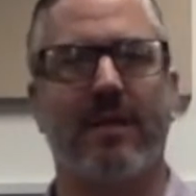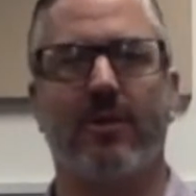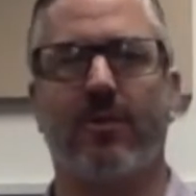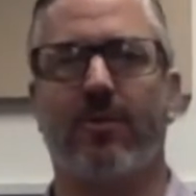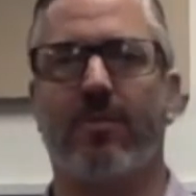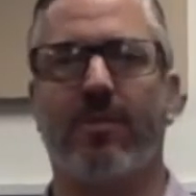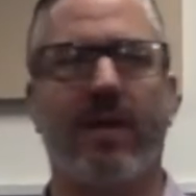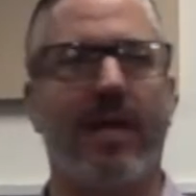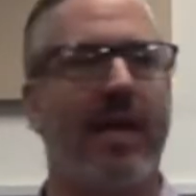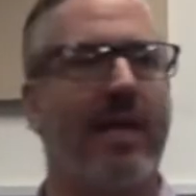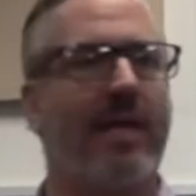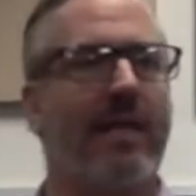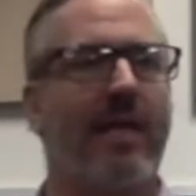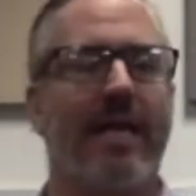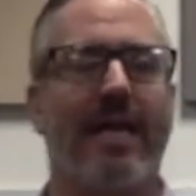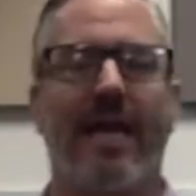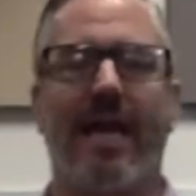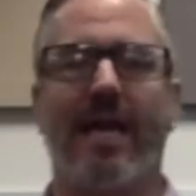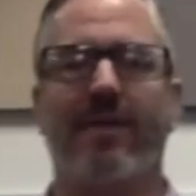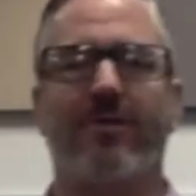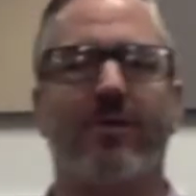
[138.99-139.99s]
you're playing like
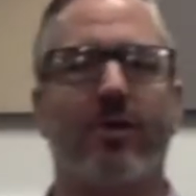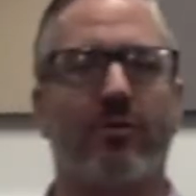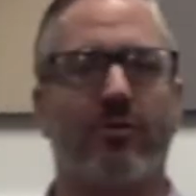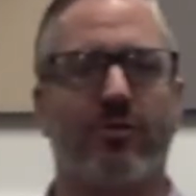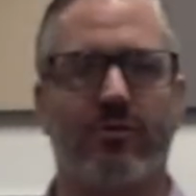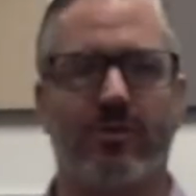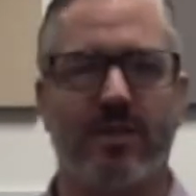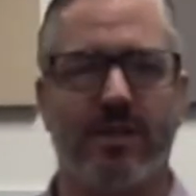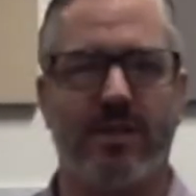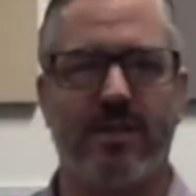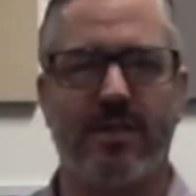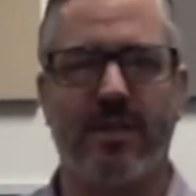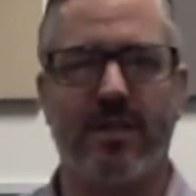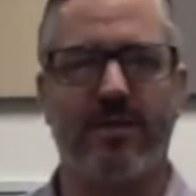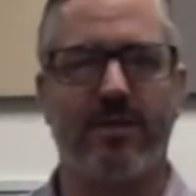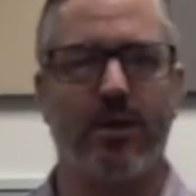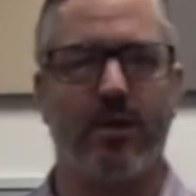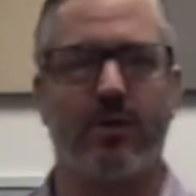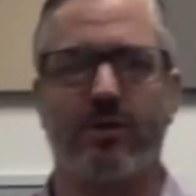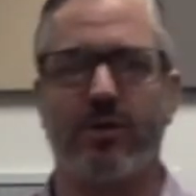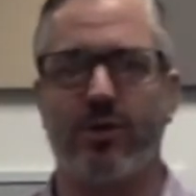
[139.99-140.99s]
8th notes or
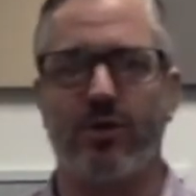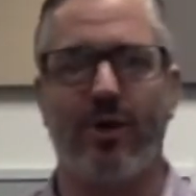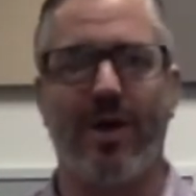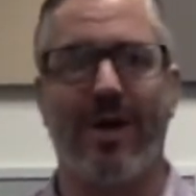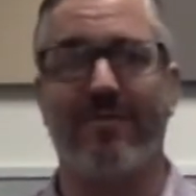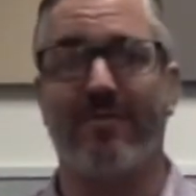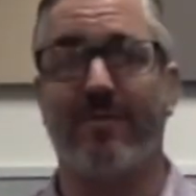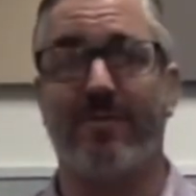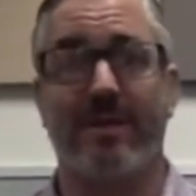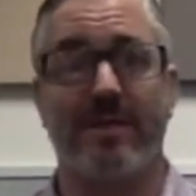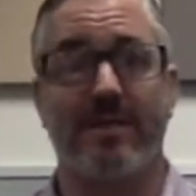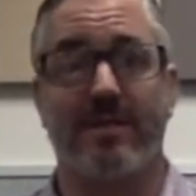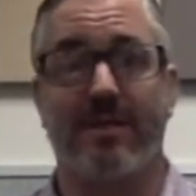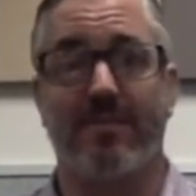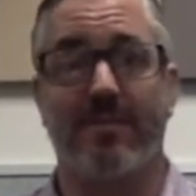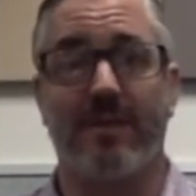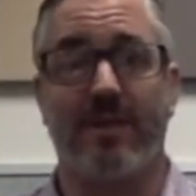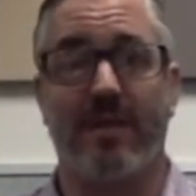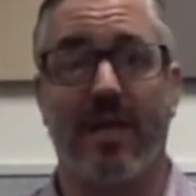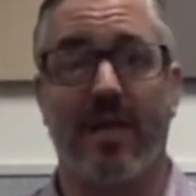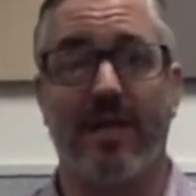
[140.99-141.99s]
16th notes, and you have to play
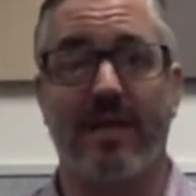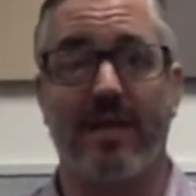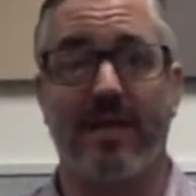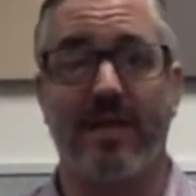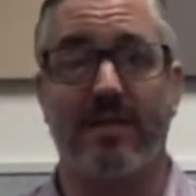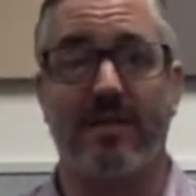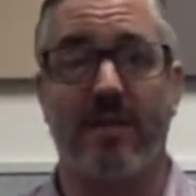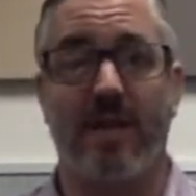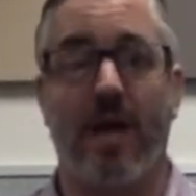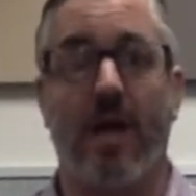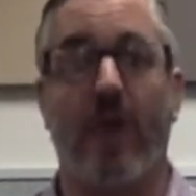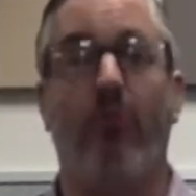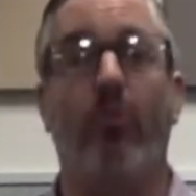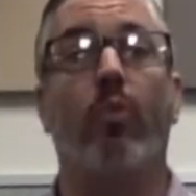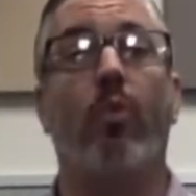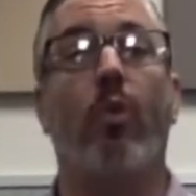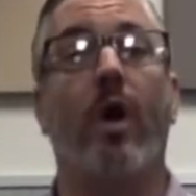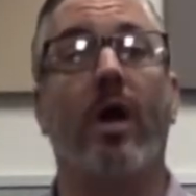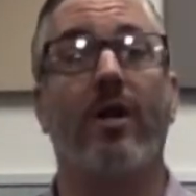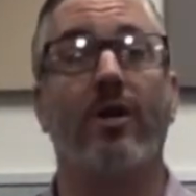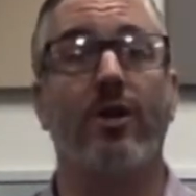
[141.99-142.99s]
something like this on
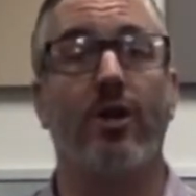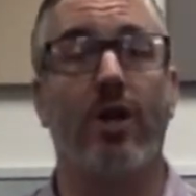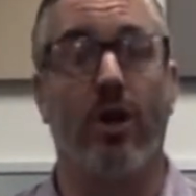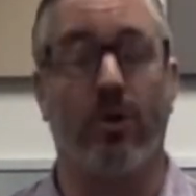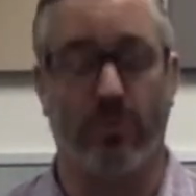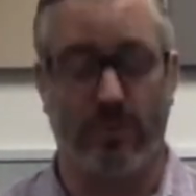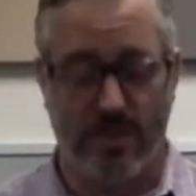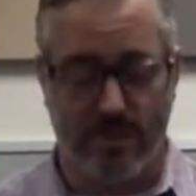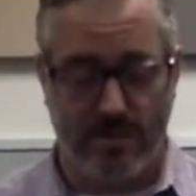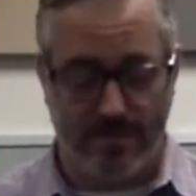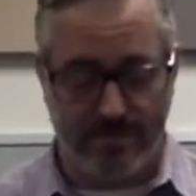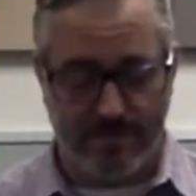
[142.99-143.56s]
one note.